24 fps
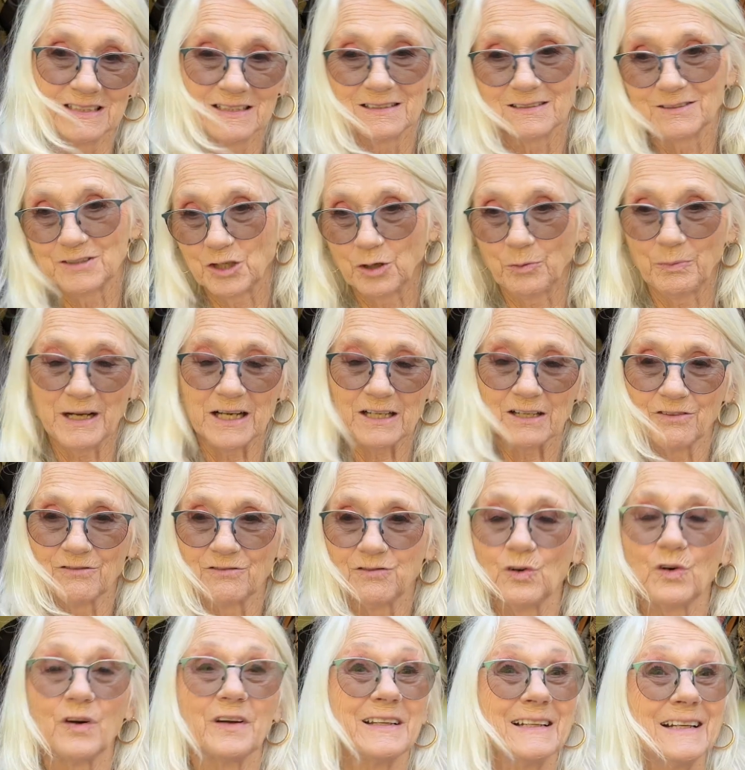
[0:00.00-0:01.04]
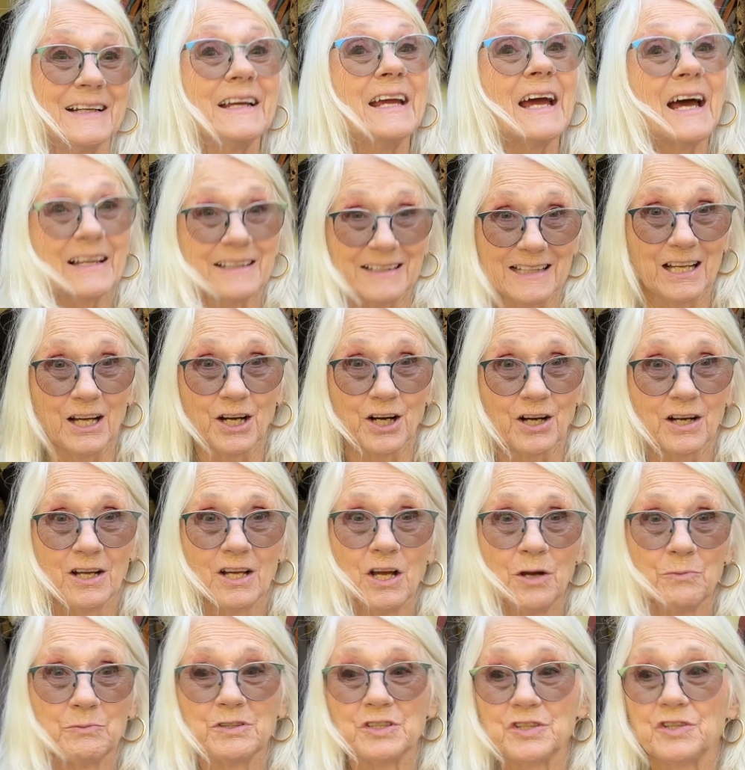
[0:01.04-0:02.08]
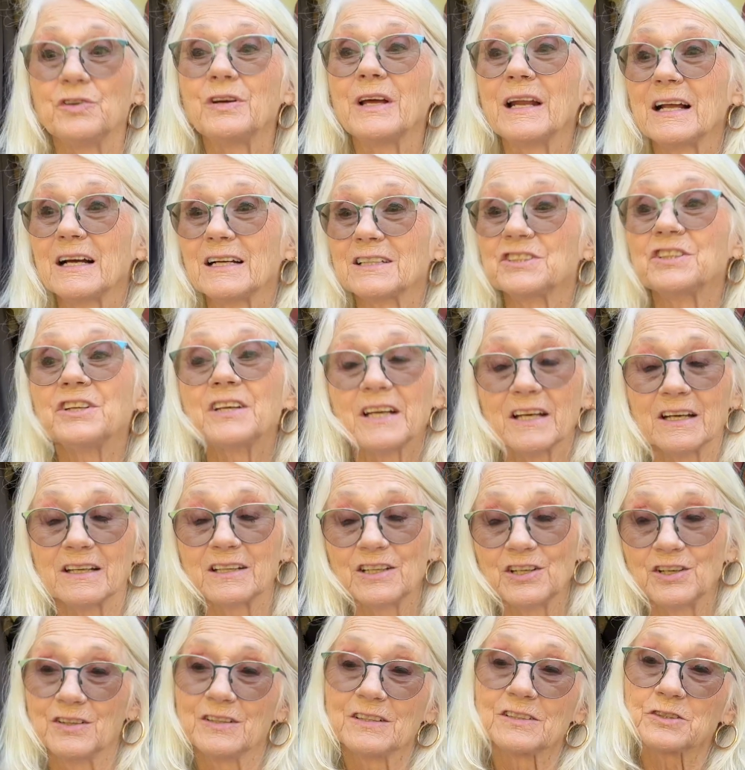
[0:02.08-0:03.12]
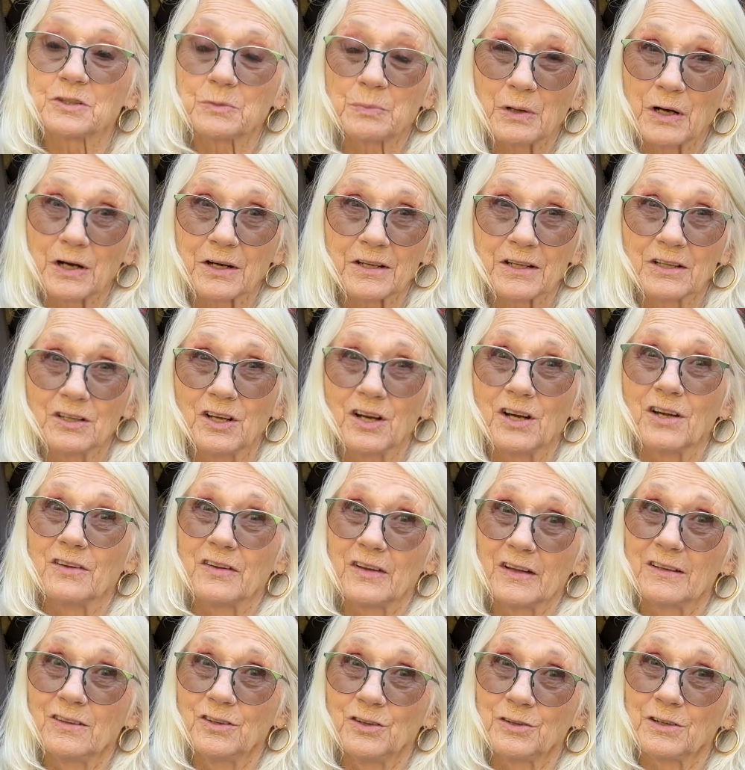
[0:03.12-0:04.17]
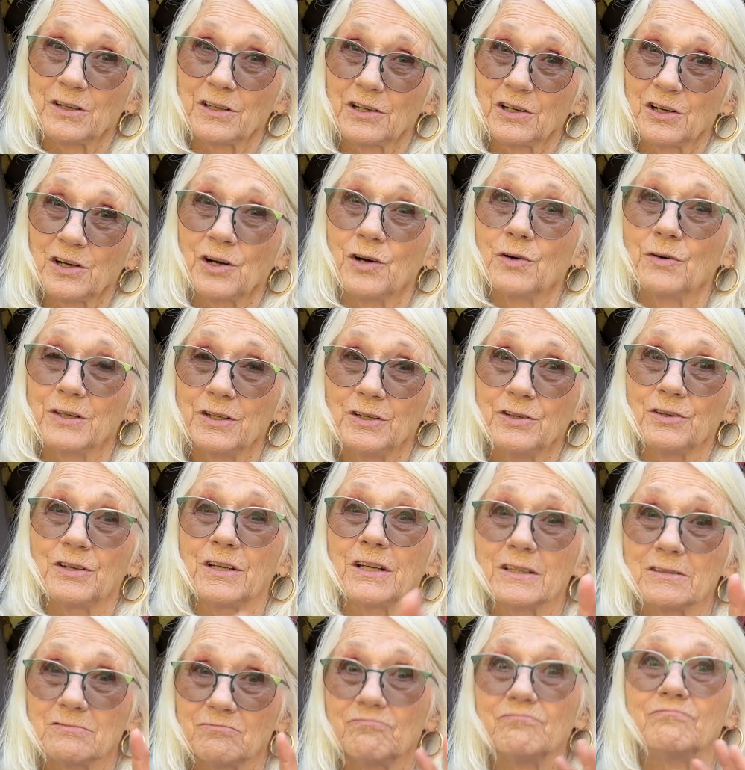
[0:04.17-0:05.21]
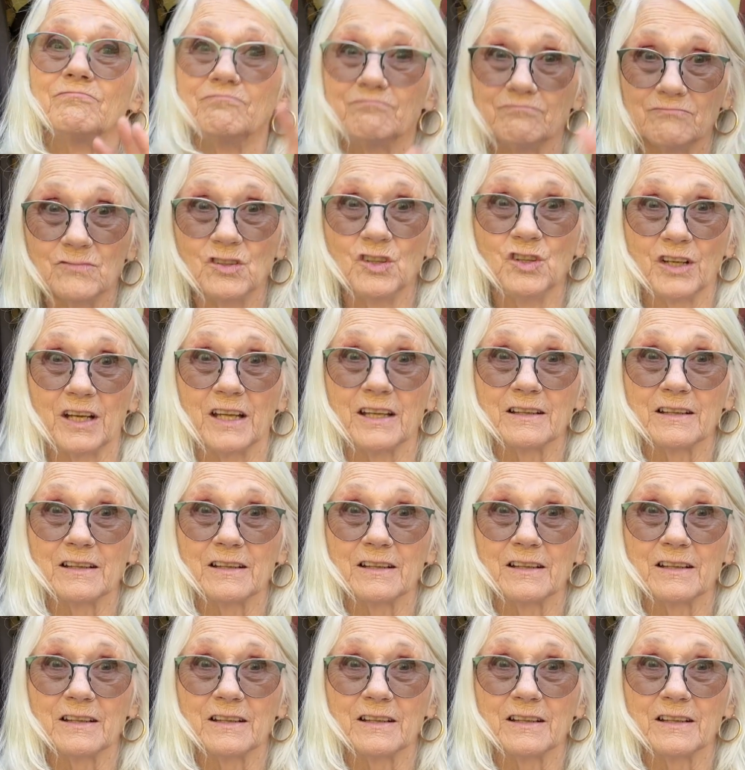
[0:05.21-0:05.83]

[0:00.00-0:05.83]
go back and forth to get there, but you can actually get there, and there's a parking lot that you can go and you can look at